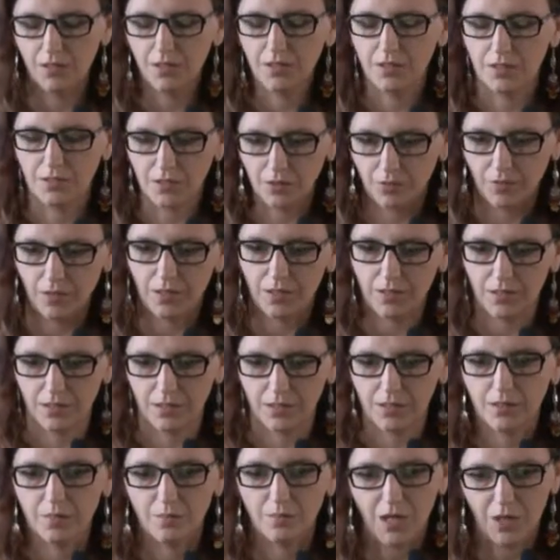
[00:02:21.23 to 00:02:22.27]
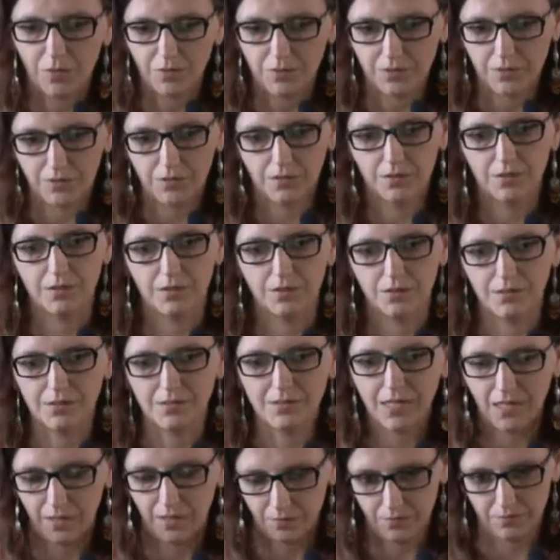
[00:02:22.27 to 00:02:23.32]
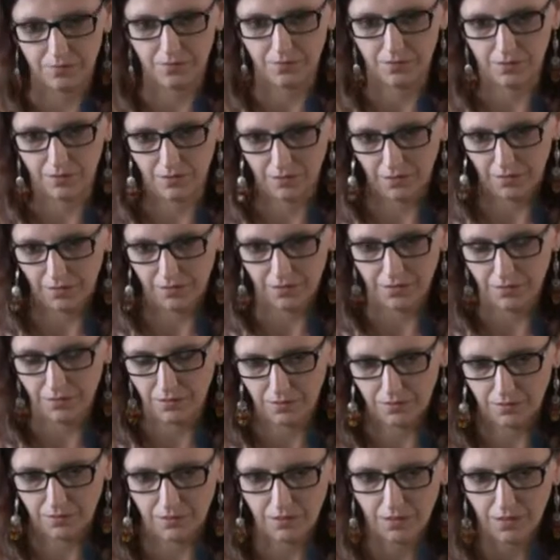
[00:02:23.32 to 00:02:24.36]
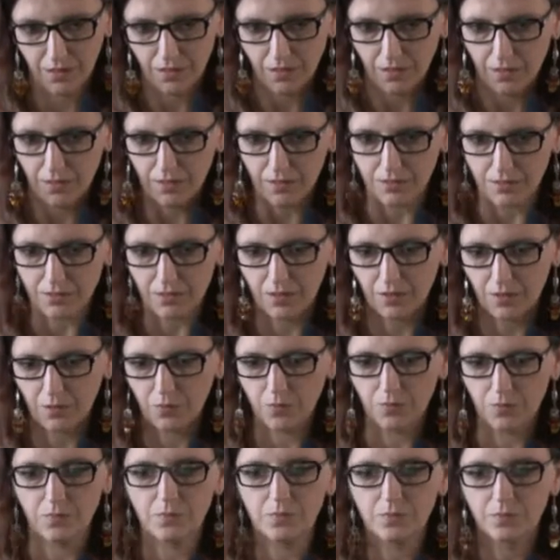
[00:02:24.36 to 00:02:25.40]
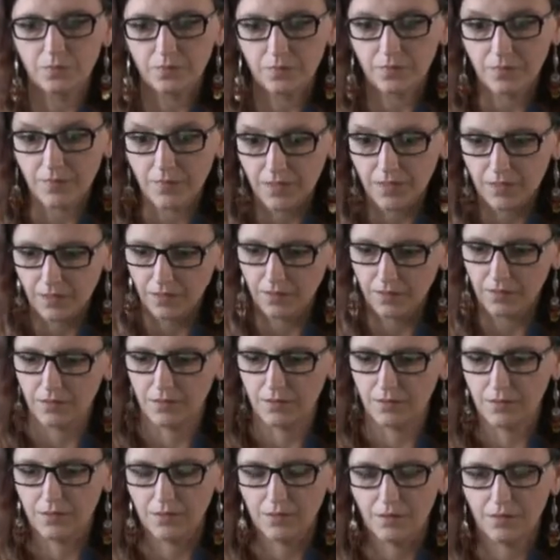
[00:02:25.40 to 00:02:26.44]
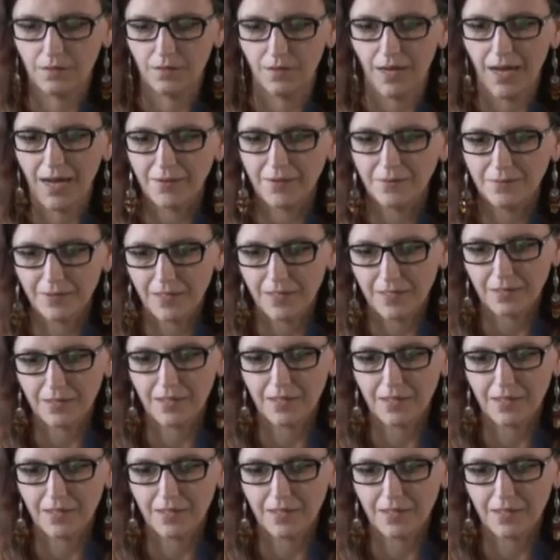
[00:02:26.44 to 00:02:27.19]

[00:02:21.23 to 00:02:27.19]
inquiring about the self and identity. So I think